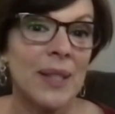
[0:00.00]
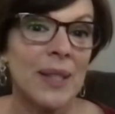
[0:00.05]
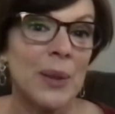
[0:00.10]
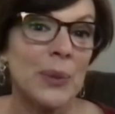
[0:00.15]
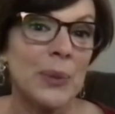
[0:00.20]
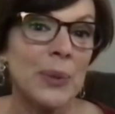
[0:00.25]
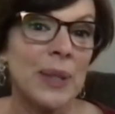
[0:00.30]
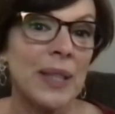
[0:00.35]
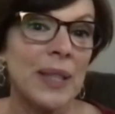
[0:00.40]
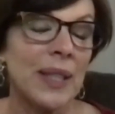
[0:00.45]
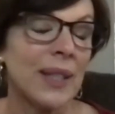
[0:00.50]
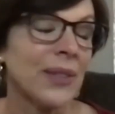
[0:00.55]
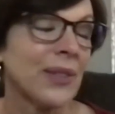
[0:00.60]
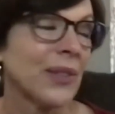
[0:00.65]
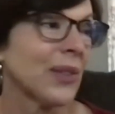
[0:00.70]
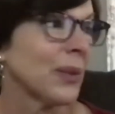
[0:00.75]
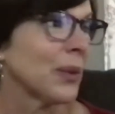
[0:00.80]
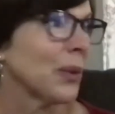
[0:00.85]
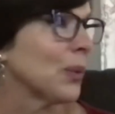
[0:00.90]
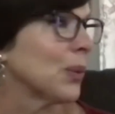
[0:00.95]
We got
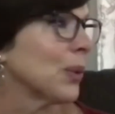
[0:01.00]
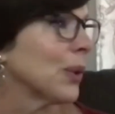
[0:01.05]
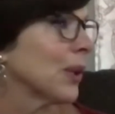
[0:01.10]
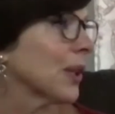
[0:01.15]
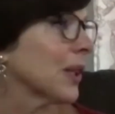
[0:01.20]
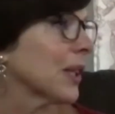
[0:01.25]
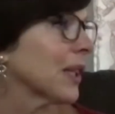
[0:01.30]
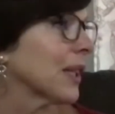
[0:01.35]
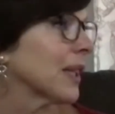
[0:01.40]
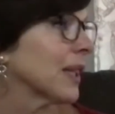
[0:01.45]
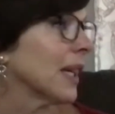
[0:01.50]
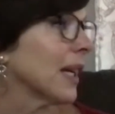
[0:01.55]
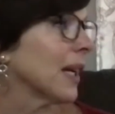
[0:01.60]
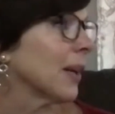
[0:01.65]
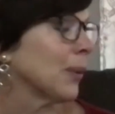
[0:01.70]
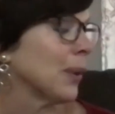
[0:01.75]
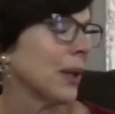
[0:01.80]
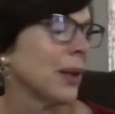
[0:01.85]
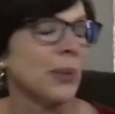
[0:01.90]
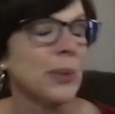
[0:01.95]
to work in
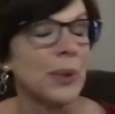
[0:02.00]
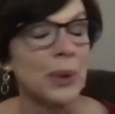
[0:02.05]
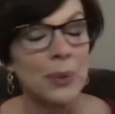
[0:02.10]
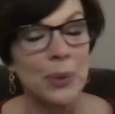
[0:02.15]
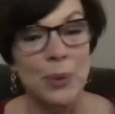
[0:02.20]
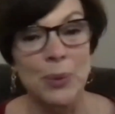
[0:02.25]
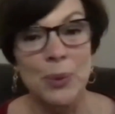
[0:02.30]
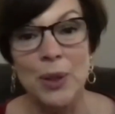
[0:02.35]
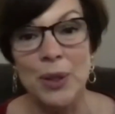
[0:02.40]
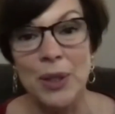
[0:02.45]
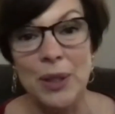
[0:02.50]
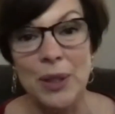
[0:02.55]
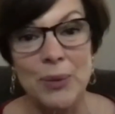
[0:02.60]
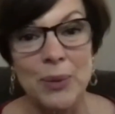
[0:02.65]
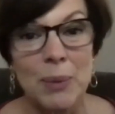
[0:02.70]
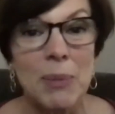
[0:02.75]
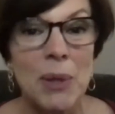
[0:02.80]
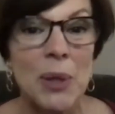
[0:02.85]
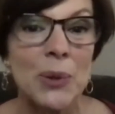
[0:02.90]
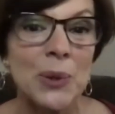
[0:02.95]
that. Well, we were working
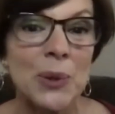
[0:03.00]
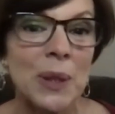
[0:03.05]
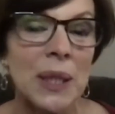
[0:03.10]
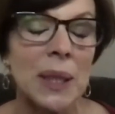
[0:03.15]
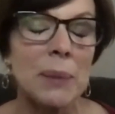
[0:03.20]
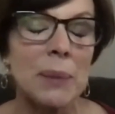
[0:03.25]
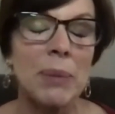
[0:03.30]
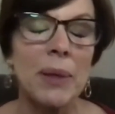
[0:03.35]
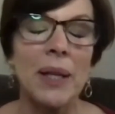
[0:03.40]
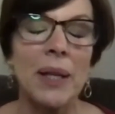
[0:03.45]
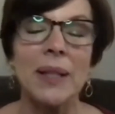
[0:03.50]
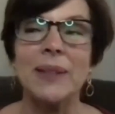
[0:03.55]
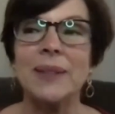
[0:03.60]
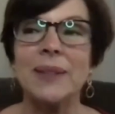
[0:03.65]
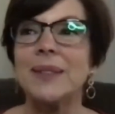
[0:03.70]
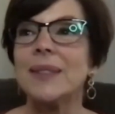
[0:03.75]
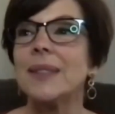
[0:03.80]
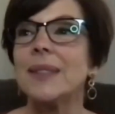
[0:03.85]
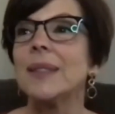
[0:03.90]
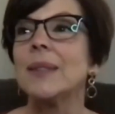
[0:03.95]
remotely, but
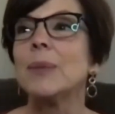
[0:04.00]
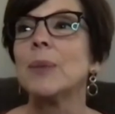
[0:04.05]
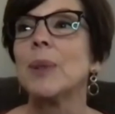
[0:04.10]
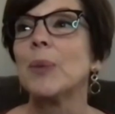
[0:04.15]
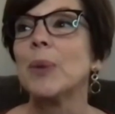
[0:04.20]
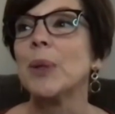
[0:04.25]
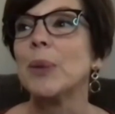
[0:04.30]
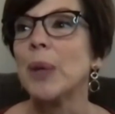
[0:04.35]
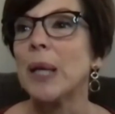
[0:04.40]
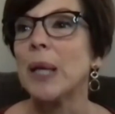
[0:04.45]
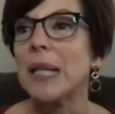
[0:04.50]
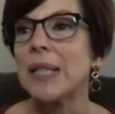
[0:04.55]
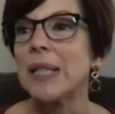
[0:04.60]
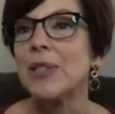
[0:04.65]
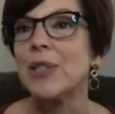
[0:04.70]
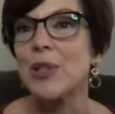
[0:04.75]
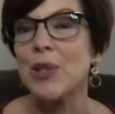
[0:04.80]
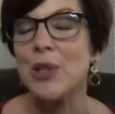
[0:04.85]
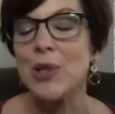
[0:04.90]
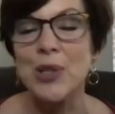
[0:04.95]
when we went
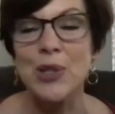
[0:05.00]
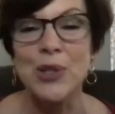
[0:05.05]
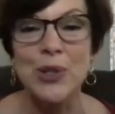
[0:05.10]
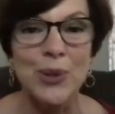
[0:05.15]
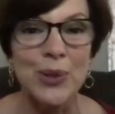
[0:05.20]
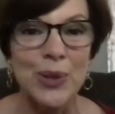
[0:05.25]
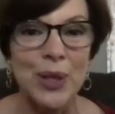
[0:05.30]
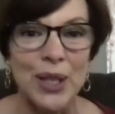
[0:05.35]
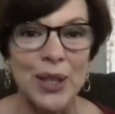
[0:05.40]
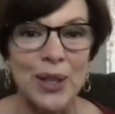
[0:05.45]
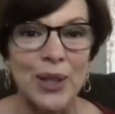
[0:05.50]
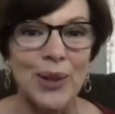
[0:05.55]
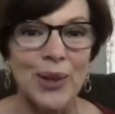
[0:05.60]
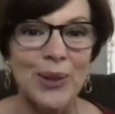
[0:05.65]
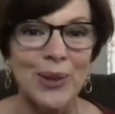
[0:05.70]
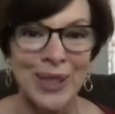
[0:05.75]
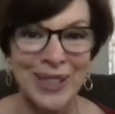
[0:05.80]
into the studio.